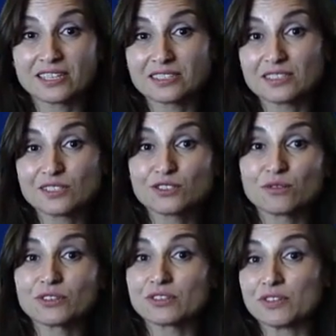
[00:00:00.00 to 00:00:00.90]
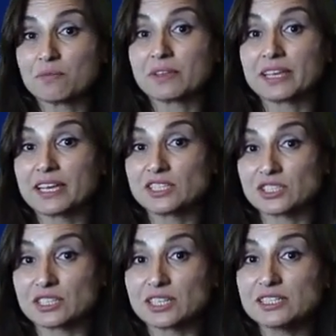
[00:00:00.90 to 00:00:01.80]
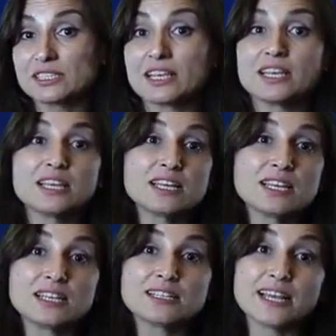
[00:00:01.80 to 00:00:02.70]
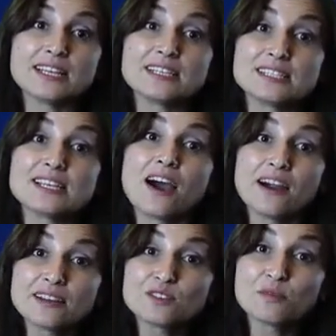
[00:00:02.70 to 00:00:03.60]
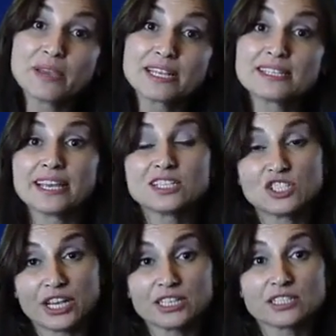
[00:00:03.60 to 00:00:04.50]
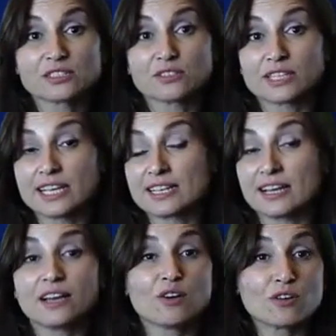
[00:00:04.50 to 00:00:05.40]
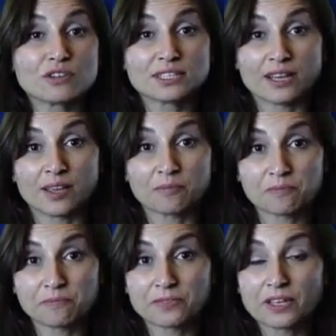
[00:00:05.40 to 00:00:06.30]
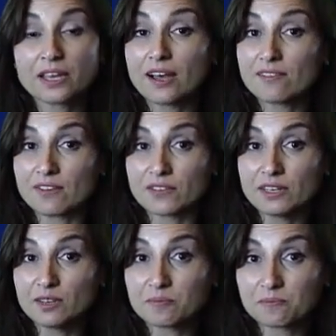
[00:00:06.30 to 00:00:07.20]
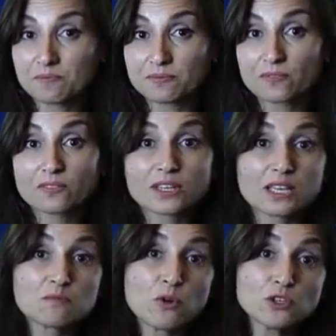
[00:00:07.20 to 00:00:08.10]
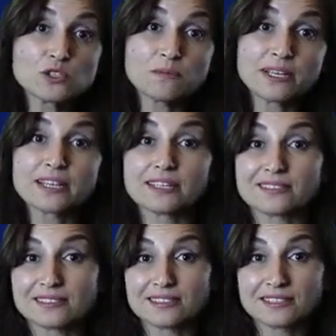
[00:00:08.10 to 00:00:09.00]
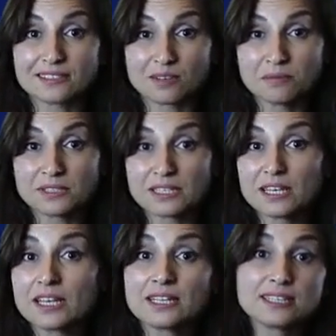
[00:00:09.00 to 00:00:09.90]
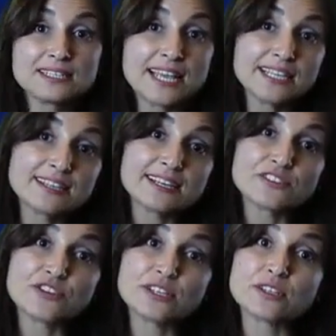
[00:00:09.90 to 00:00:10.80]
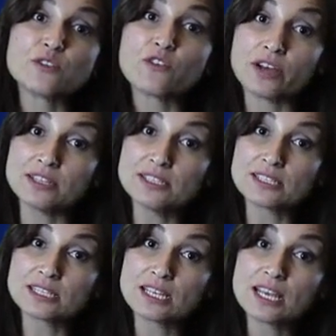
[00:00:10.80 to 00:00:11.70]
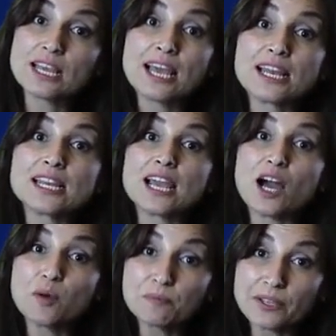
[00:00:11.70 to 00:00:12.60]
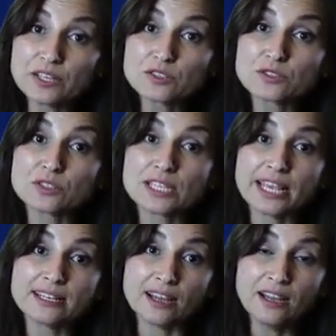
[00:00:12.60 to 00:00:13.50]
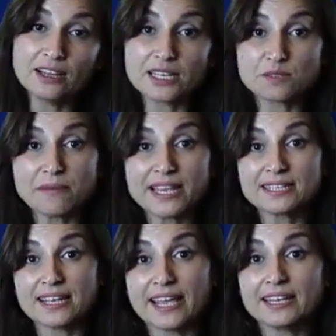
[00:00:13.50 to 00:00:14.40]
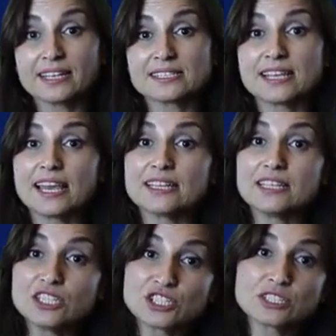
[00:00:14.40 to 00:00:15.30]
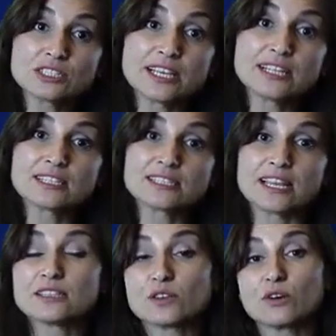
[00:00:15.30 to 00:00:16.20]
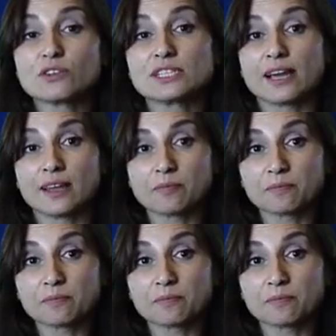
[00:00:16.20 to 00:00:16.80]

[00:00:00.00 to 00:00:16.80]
a distributed replication is that it is hard to maintain changes to data over time. However, in most big data systems, the data is written once, and the updates to data is maintained as additional datasets over time.